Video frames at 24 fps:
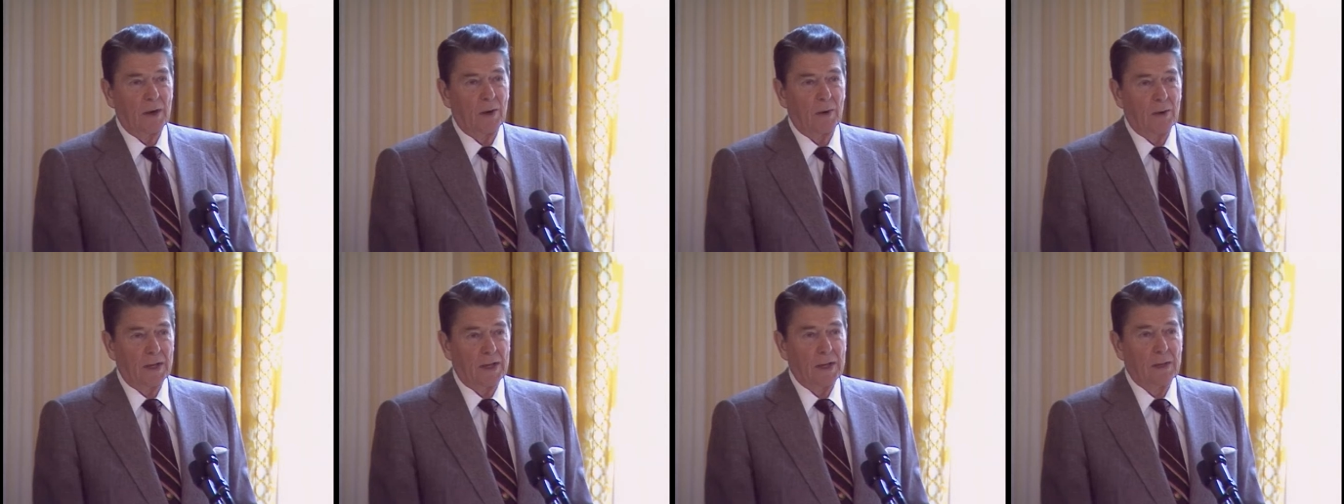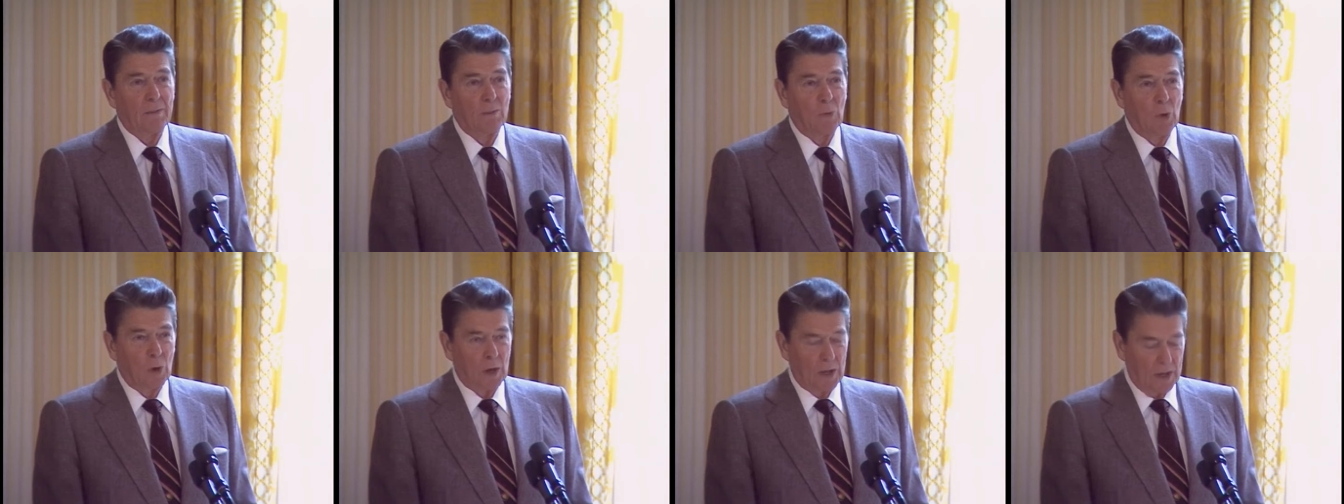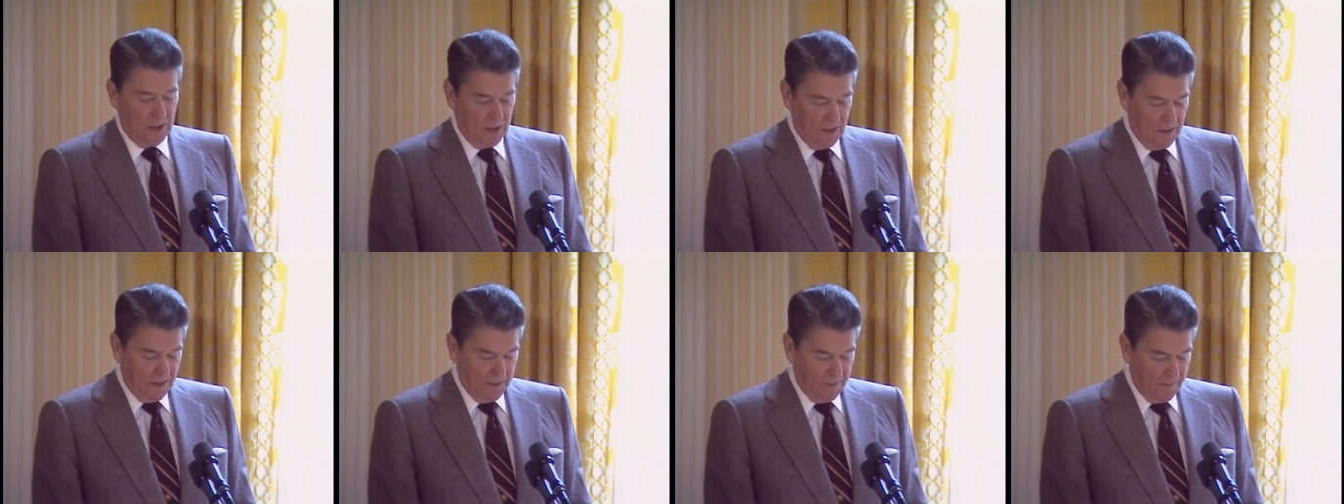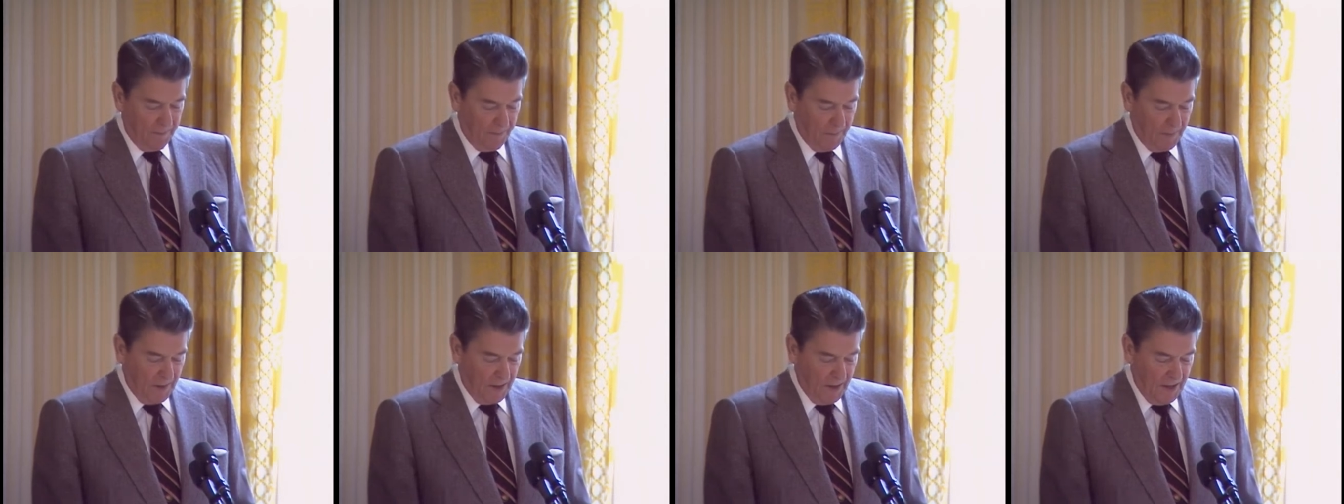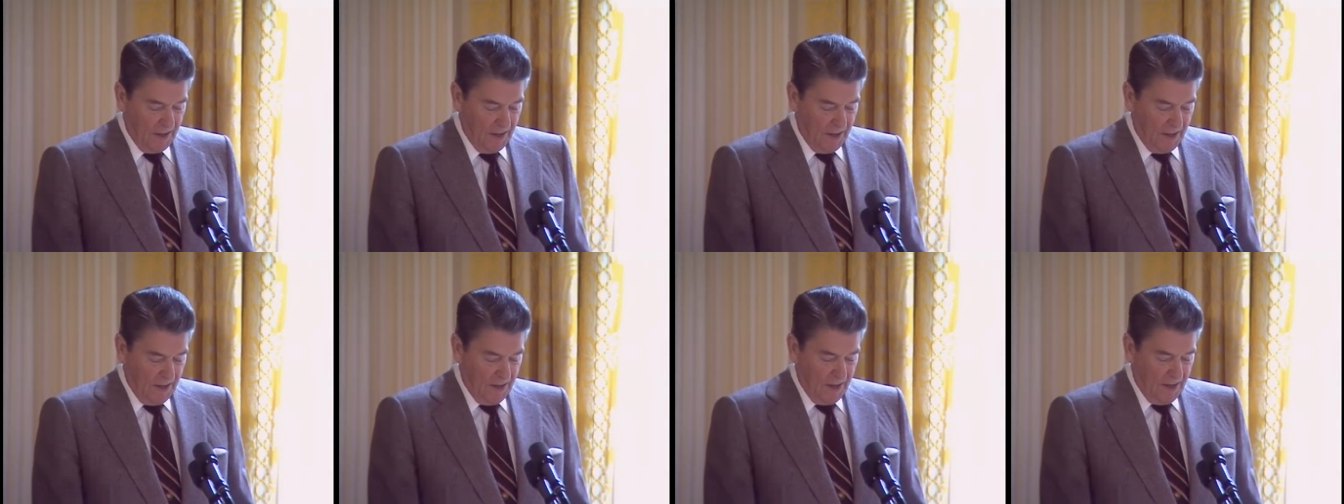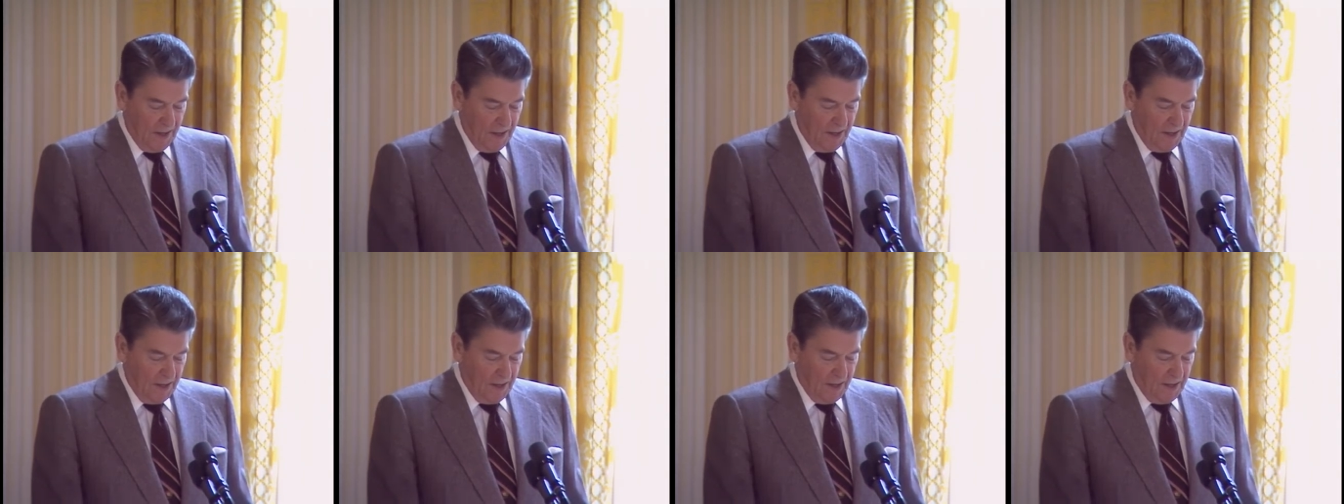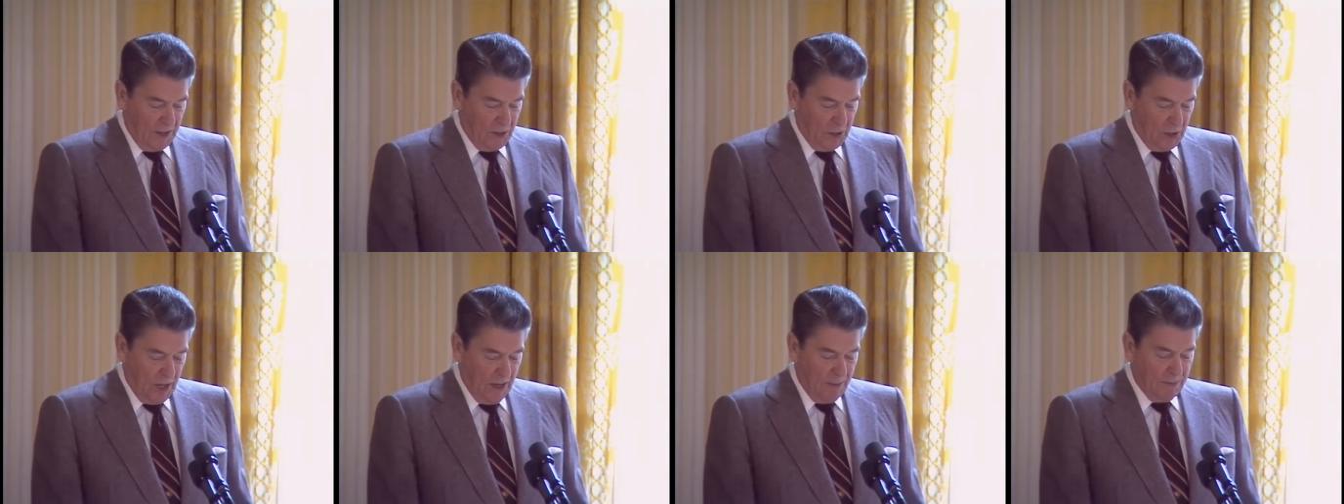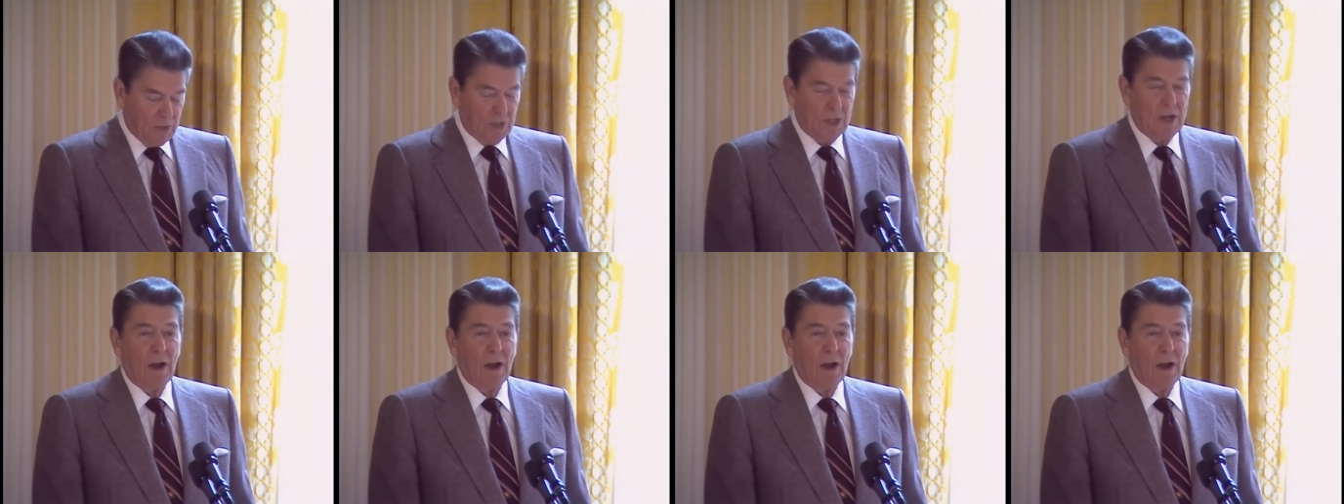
are immortal. James